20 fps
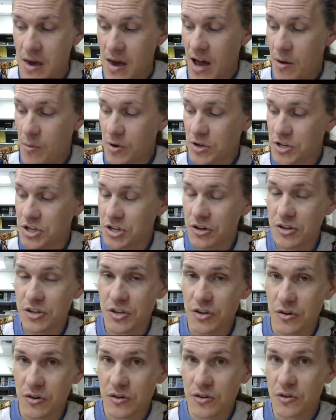I want you
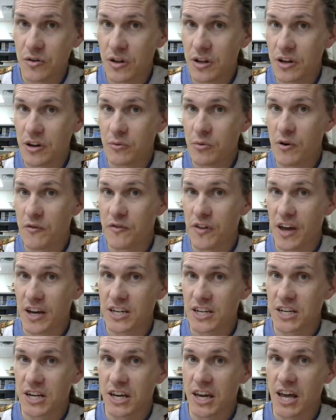to do a little
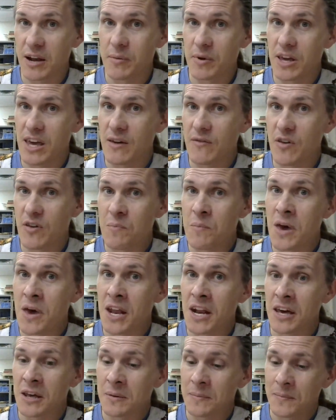reflection again. I'm going to give you a
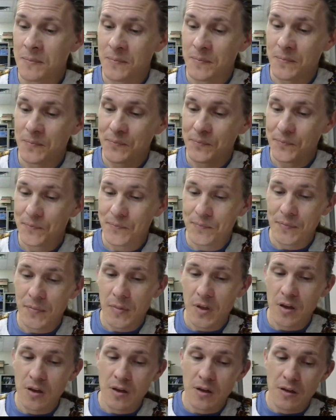minute.
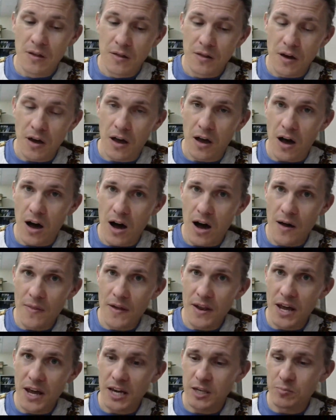Look on
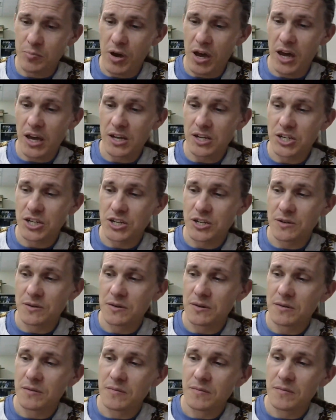the next page.
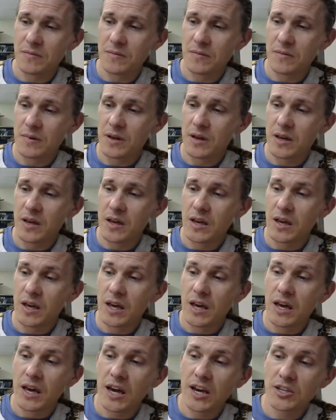
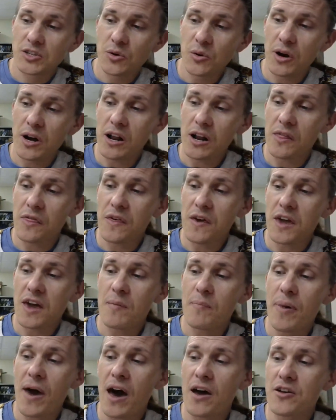Is there anything
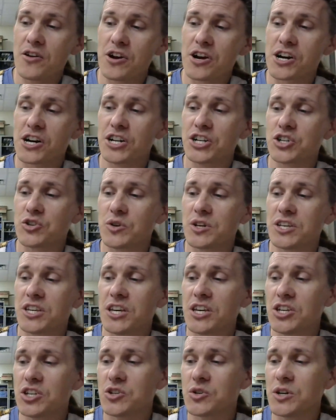about your
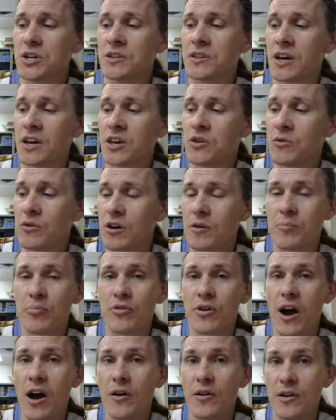country's history that you are
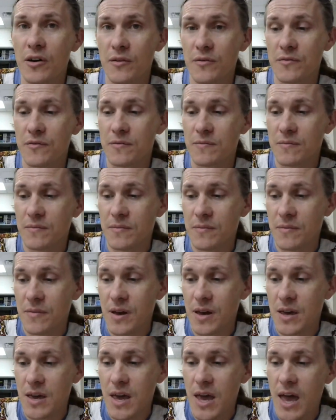proud of?
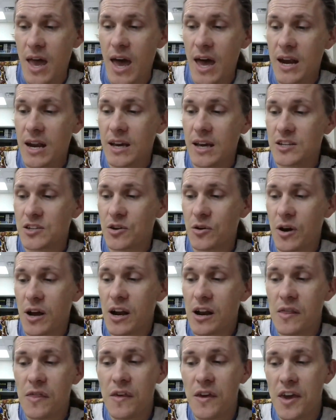And is there
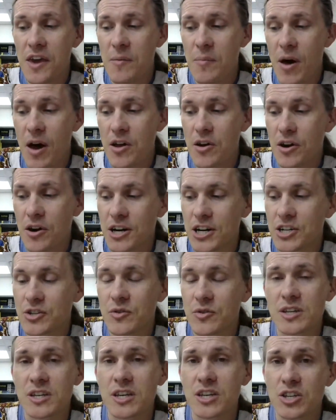anything about your
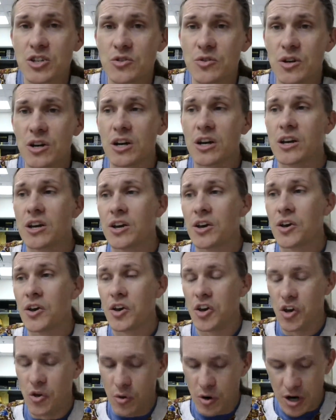country's history
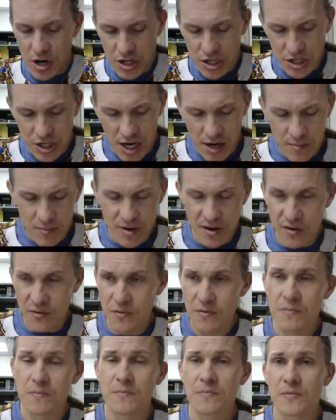you are ashamed of?
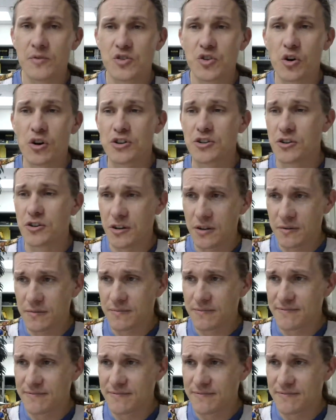It's your turn.